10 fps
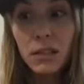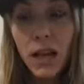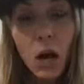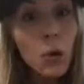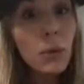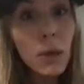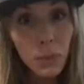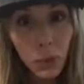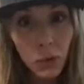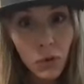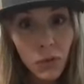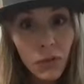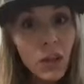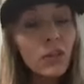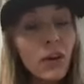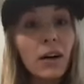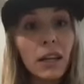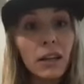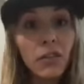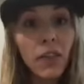help people figure out
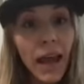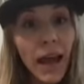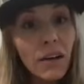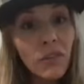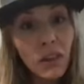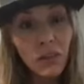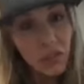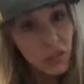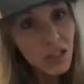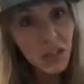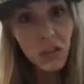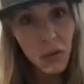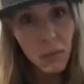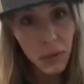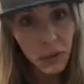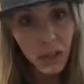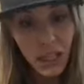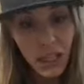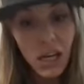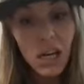if they have the physical
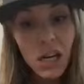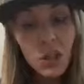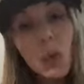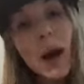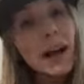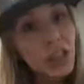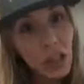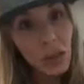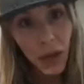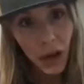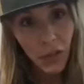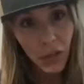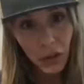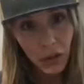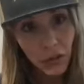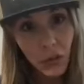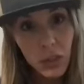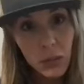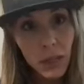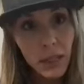ability to actually be out there in the
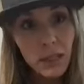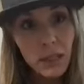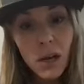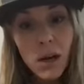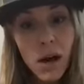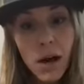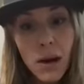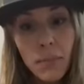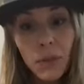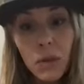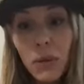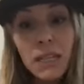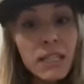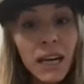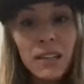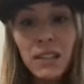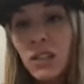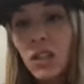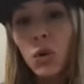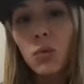first place. Because yes,
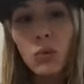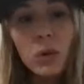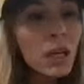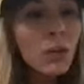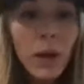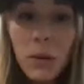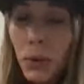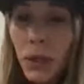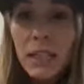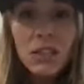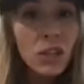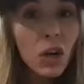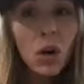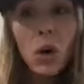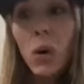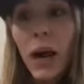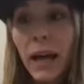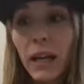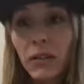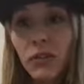it's a really great place to go
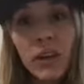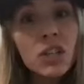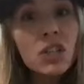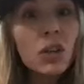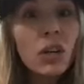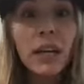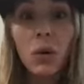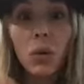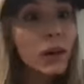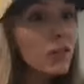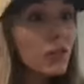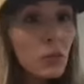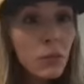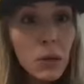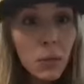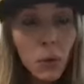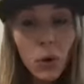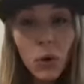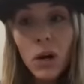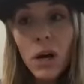and adventure and get away from
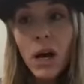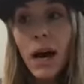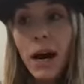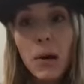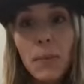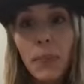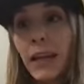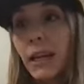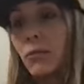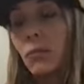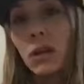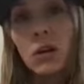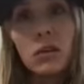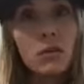people. It can be,